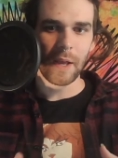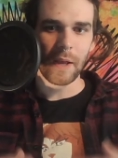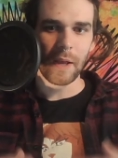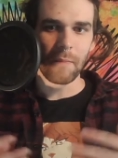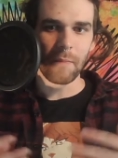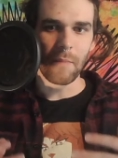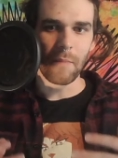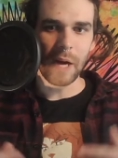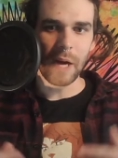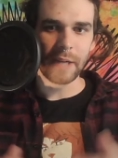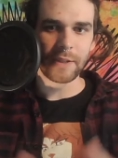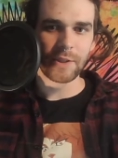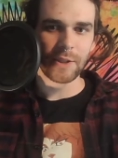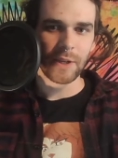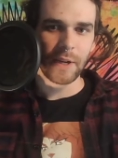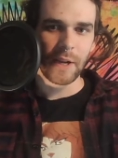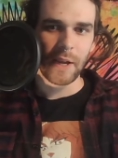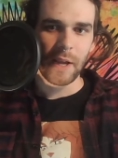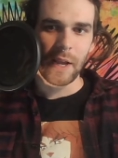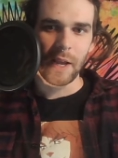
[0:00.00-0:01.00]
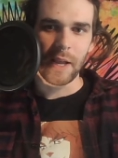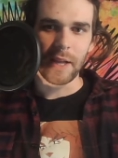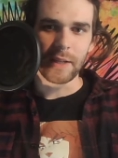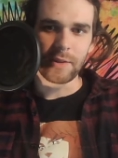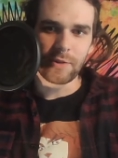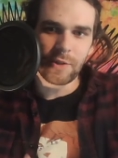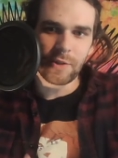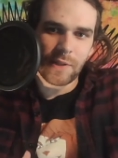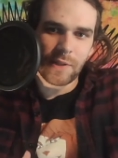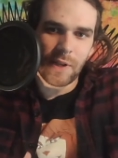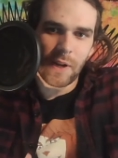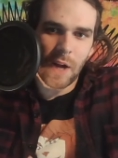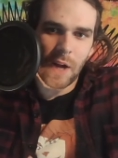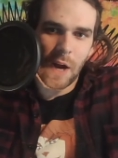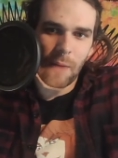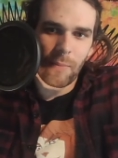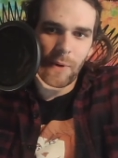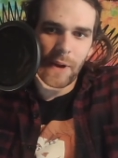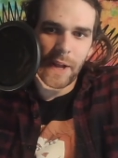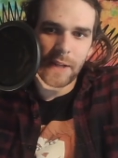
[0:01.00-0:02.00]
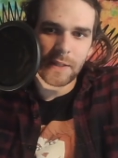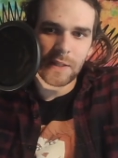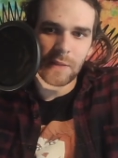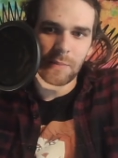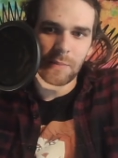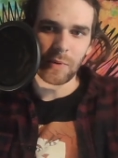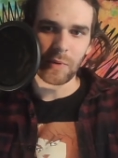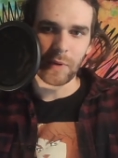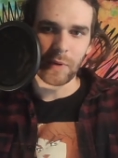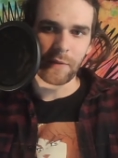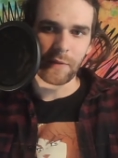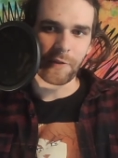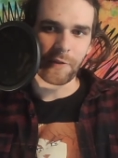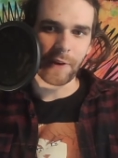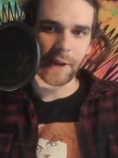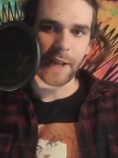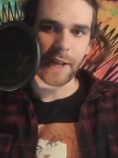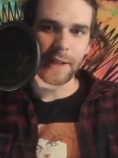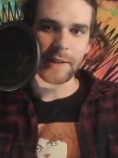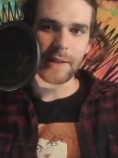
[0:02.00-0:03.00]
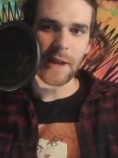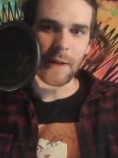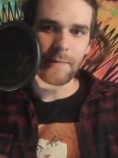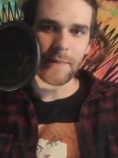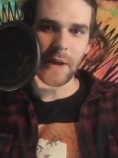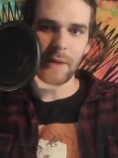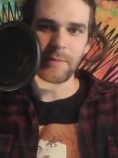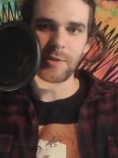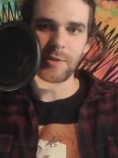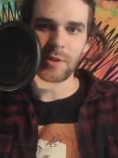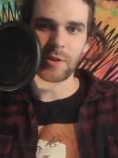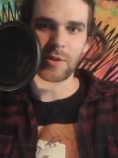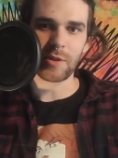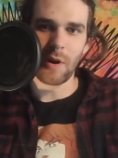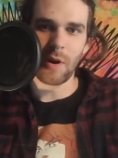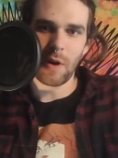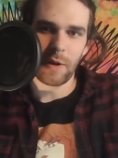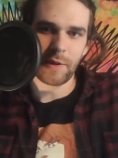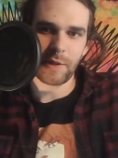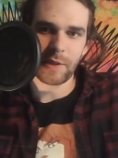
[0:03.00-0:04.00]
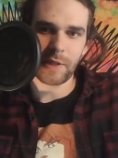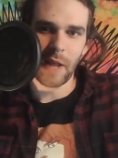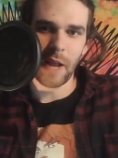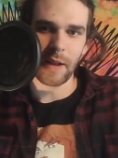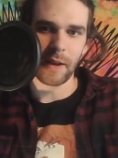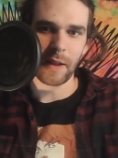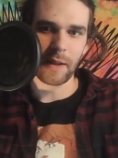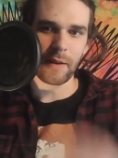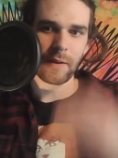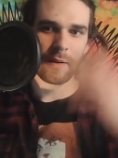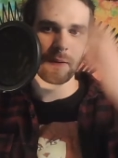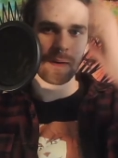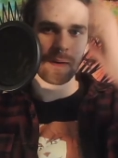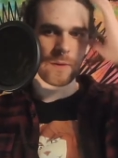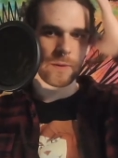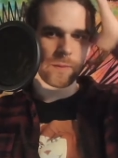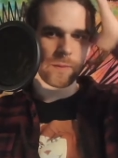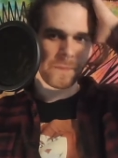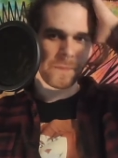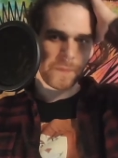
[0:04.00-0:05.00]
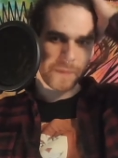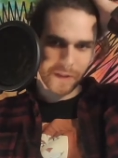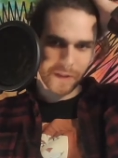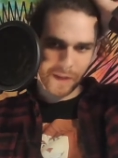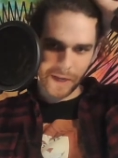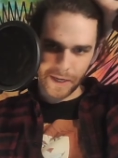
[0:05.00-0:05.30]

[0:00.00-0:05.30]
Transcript: much, it's just incomprehensible and freaking dum-dums just don't understand it. They